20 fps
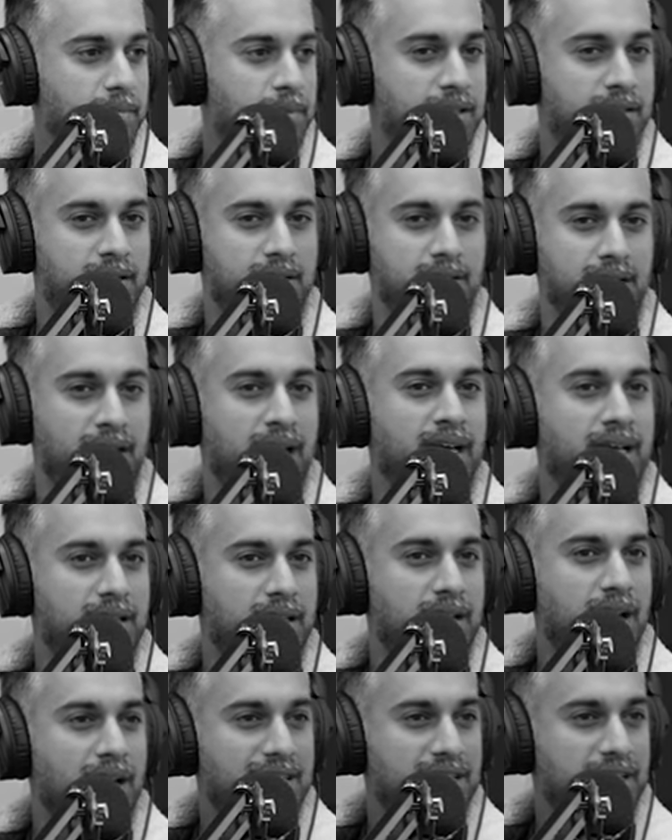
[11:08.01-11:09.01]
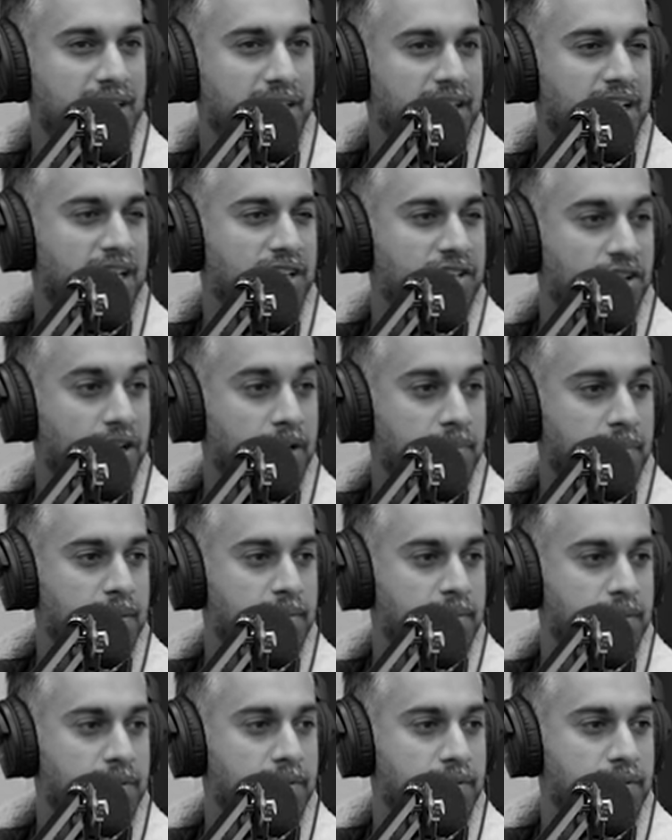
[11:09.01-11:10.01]
But yeah, they like skinny and young
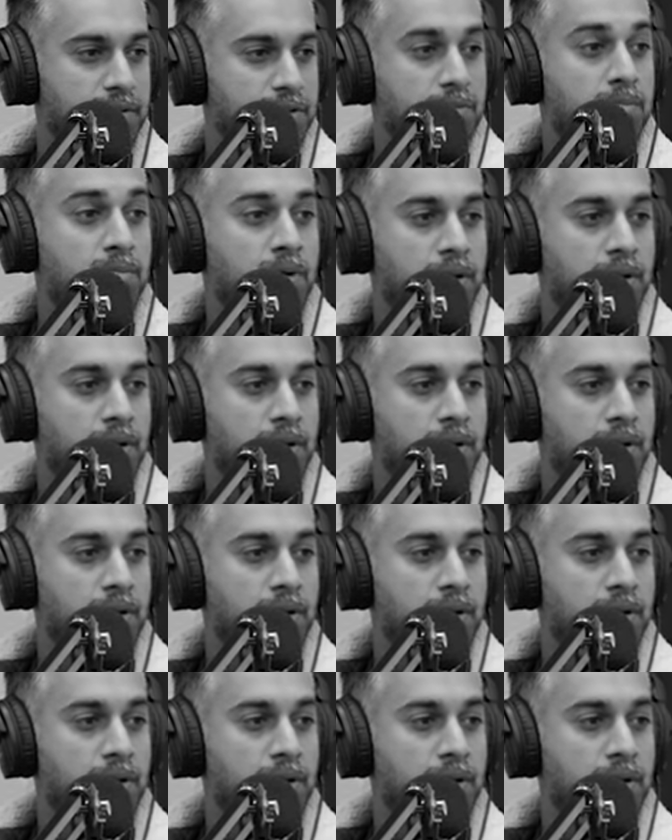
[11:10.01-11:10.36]
people to